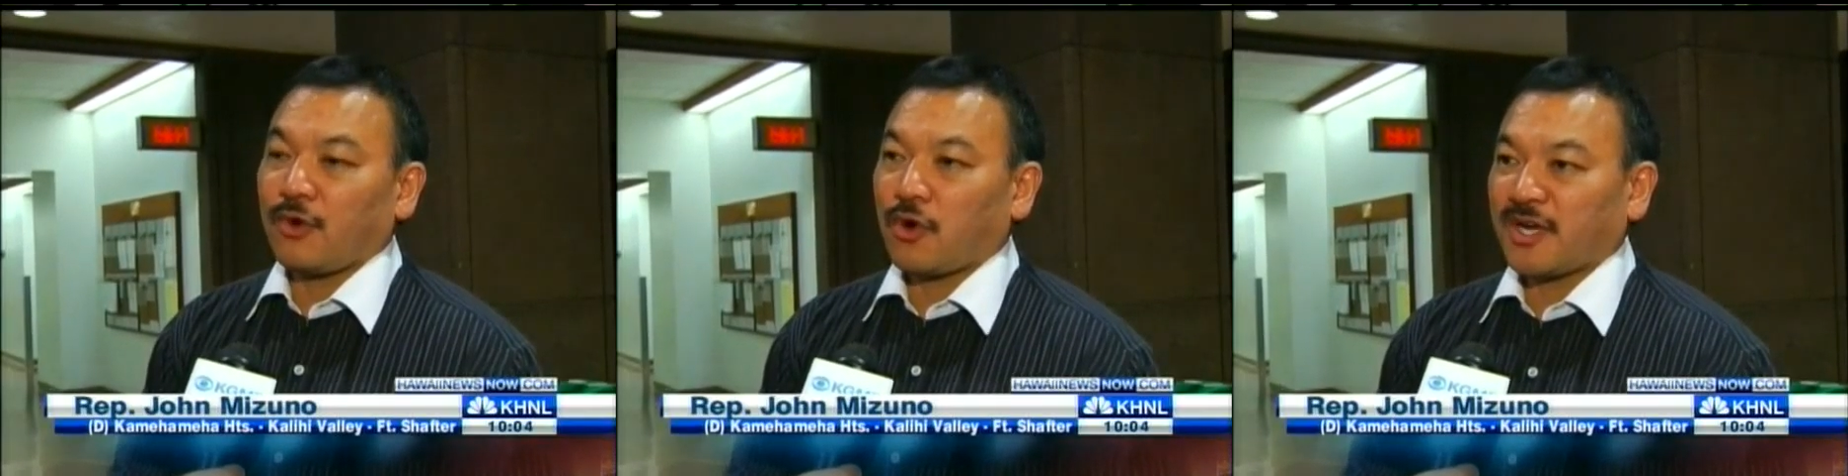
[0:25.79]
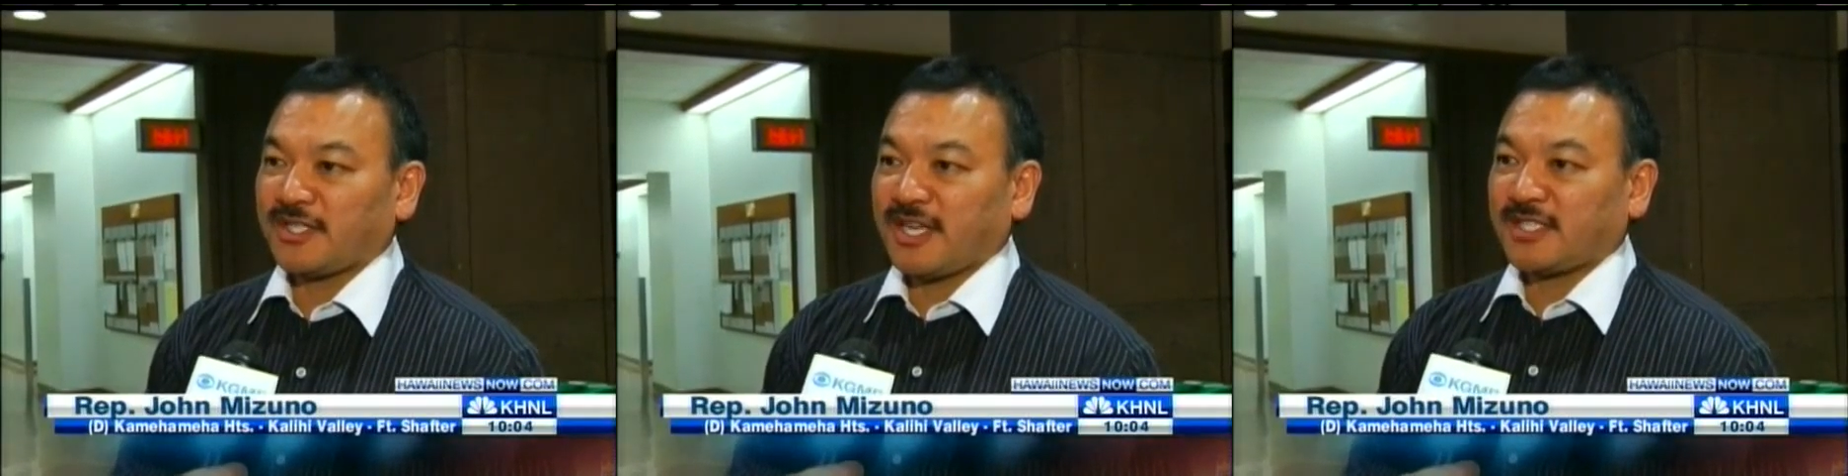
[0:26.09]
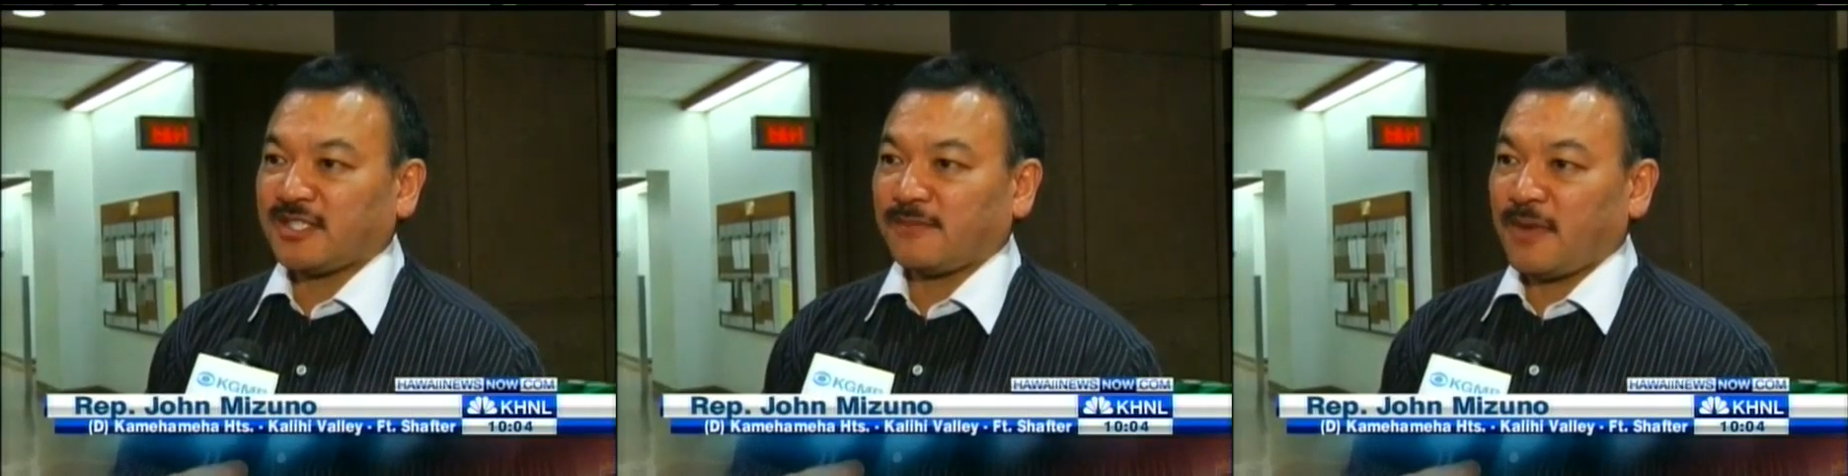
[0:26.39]

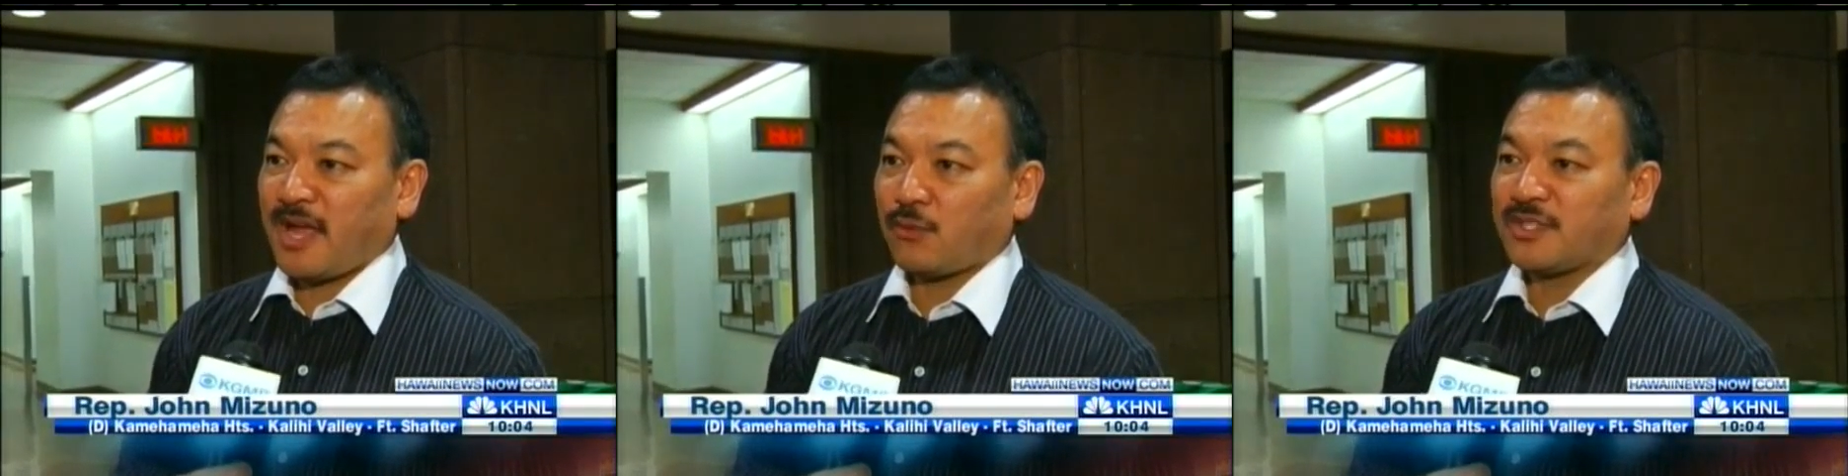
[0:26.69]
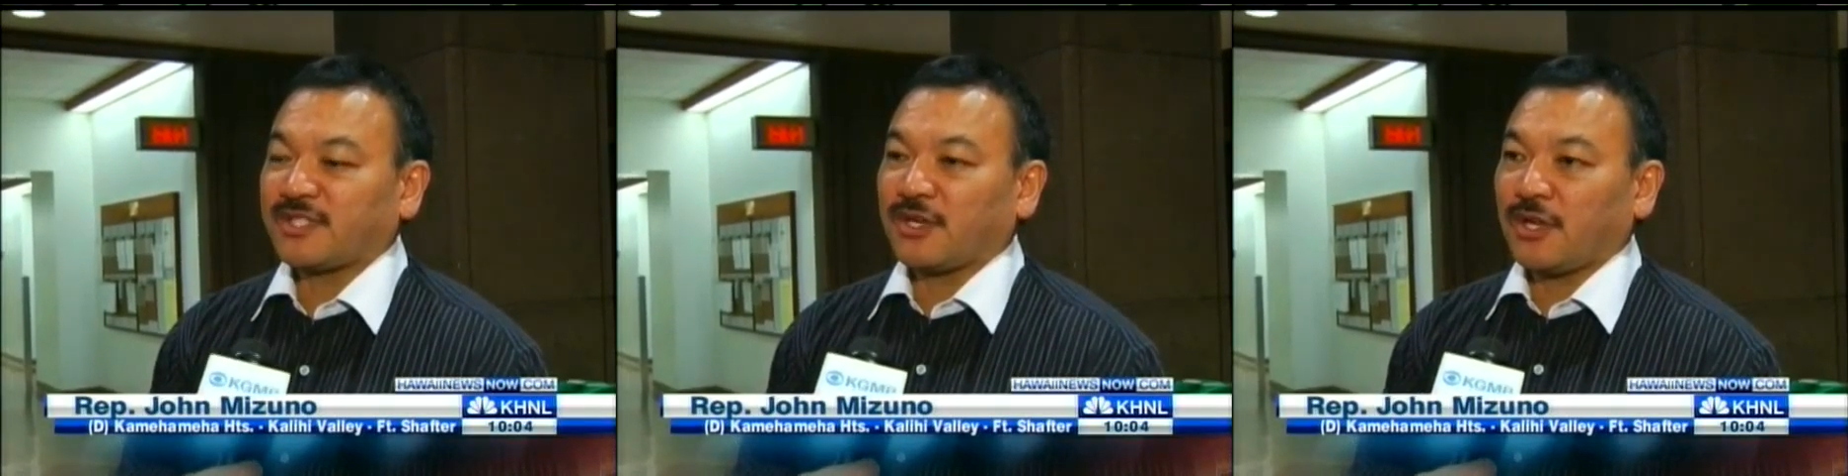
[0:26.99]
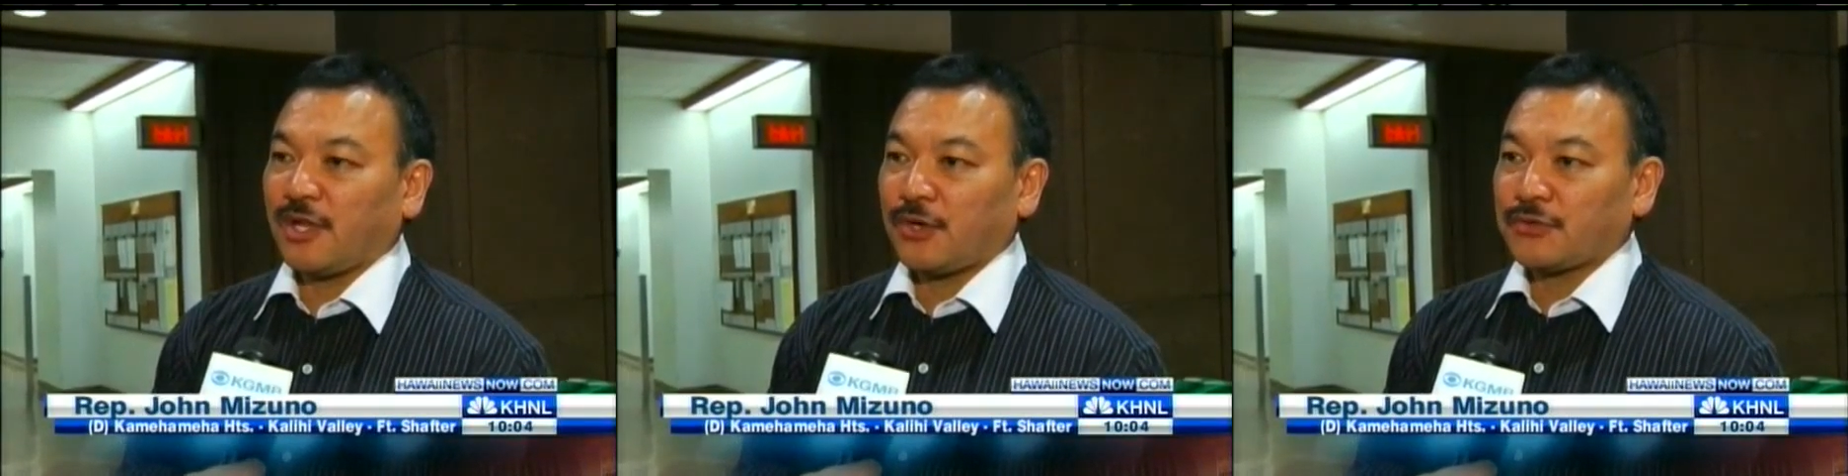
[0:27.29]
reorganization plan, was to
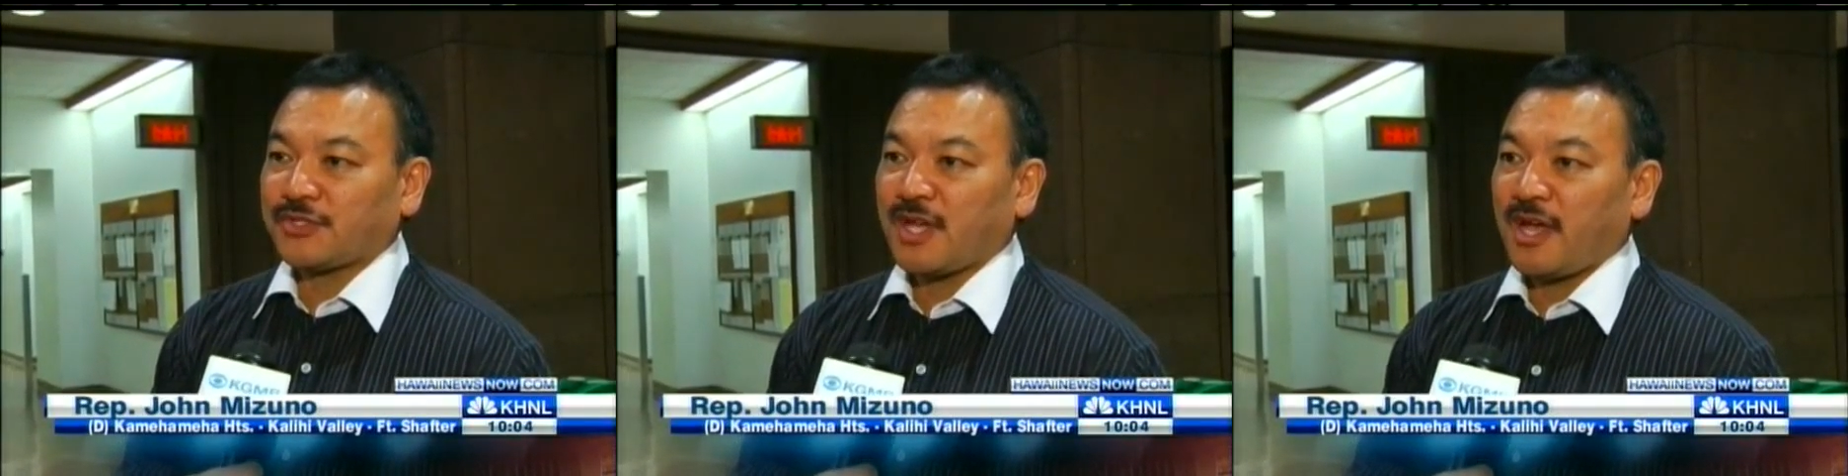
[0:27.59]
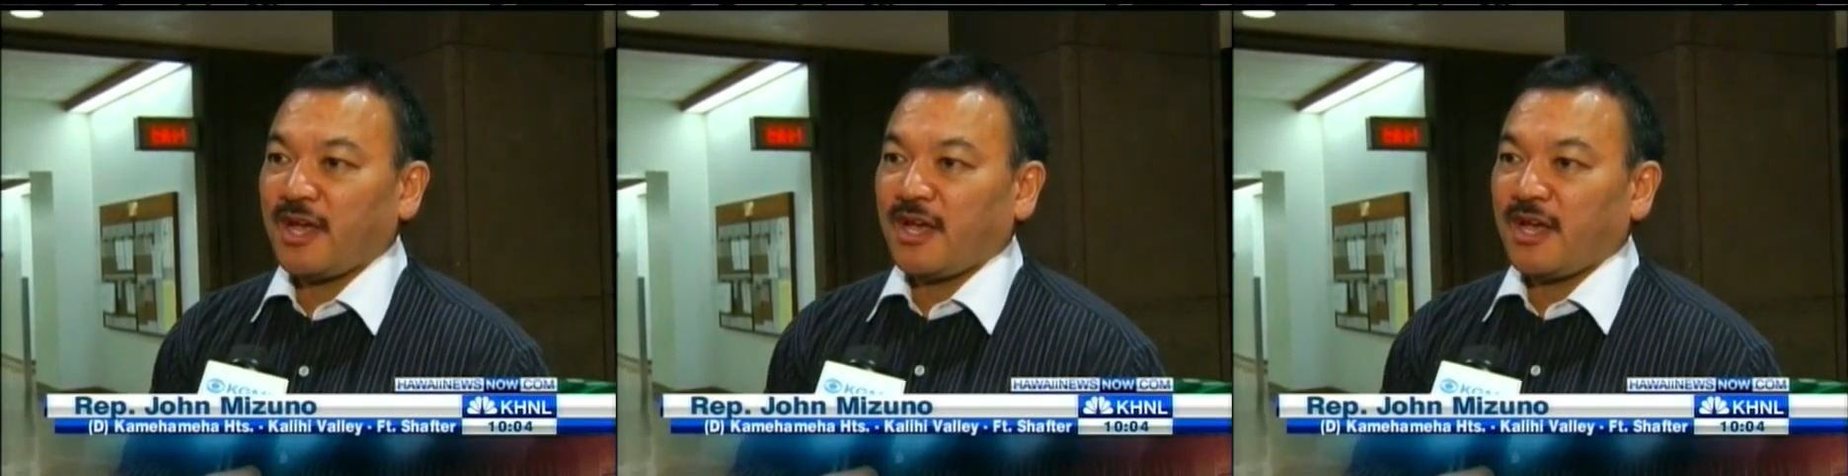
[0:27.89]
close